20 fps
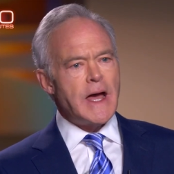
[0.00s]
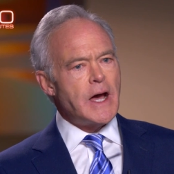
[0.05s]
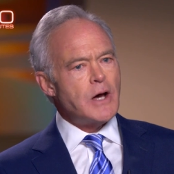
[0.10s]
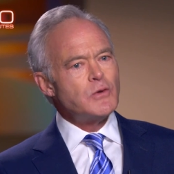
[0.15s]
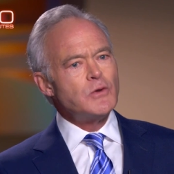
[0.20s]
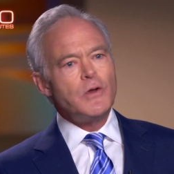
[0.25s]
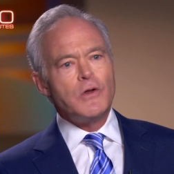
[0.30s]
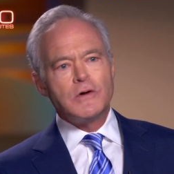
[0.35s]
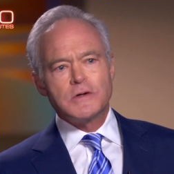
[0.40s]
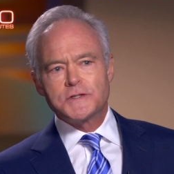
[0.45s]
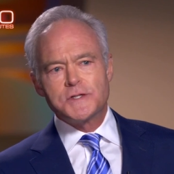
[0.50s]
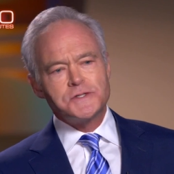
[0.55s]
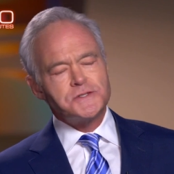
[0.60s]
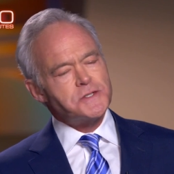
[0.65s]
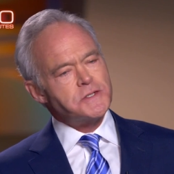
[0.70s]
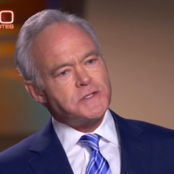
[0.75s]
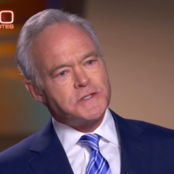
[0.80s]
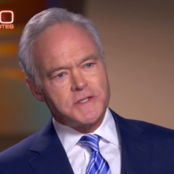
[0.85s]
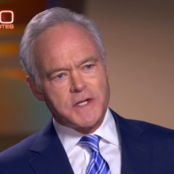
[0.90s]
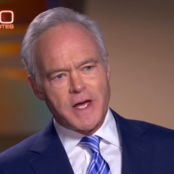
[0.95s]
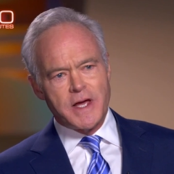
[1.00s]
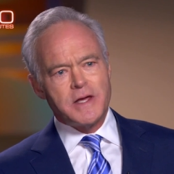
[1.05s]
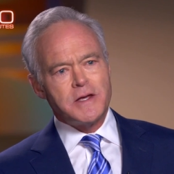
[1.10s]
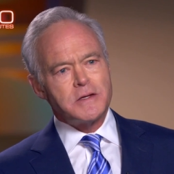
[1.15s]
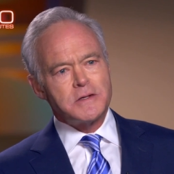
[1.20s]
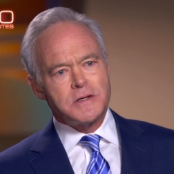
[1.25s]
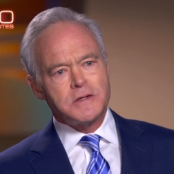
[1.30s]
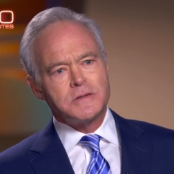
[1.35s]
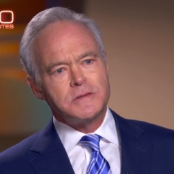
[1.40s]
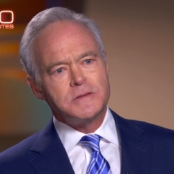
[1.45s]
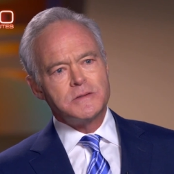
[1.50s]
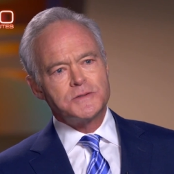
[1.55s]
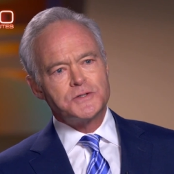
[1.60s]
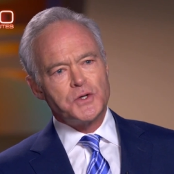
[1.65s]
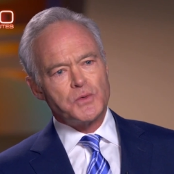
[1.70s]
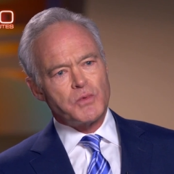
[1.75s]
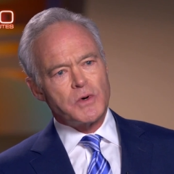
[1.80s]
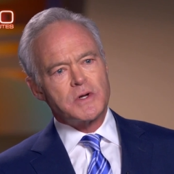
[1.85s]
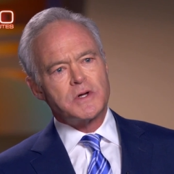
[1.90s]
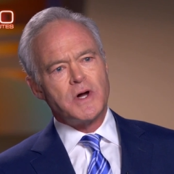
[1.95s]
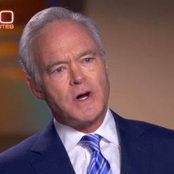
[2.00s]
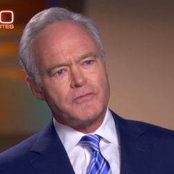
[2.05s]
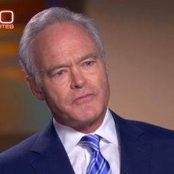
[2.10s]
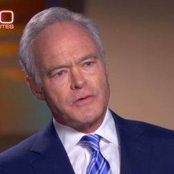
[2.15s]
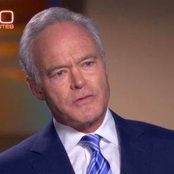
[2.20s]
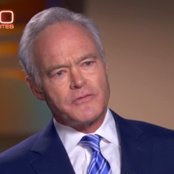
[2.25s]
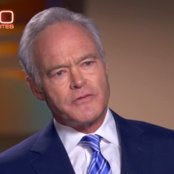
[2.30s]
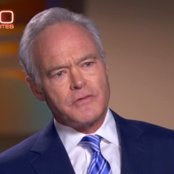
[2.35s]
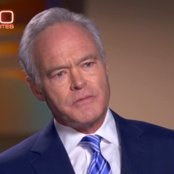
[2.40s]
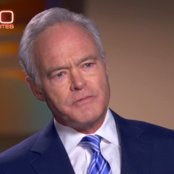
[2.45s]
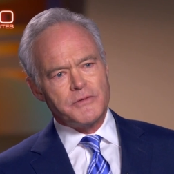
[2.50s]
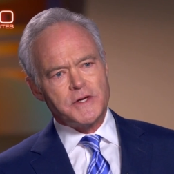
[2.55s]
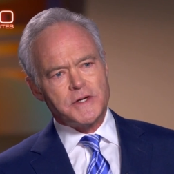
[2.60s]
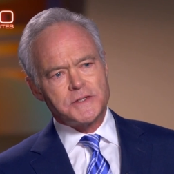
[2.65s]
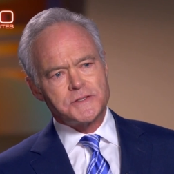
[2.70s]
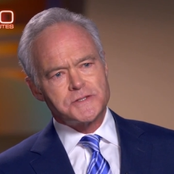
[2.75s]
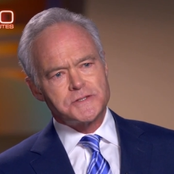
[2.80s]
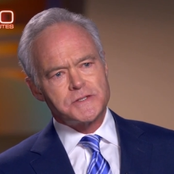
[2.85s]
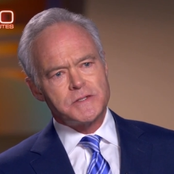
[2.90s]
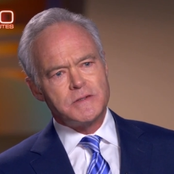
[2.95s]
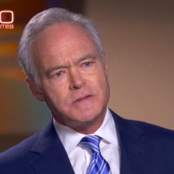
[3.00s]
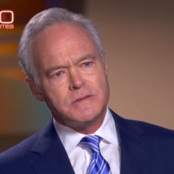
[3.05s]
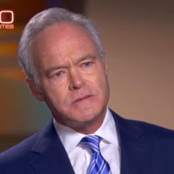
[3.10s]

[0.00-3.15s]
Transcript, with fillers: how long does it take to recover from this?